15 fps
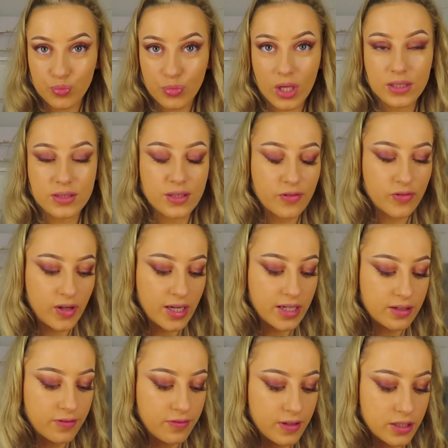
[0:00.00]

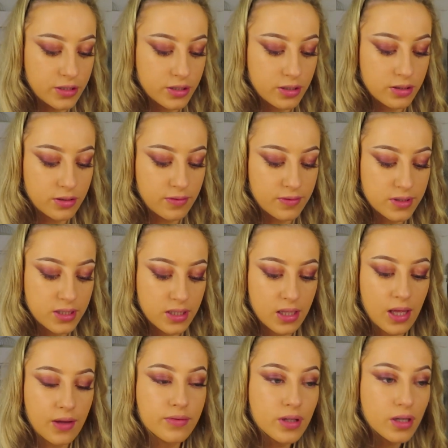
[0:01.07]
defined features. Obviously they
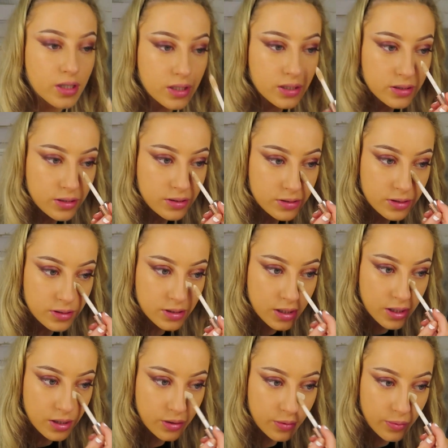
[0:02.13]
have tiniest noses in the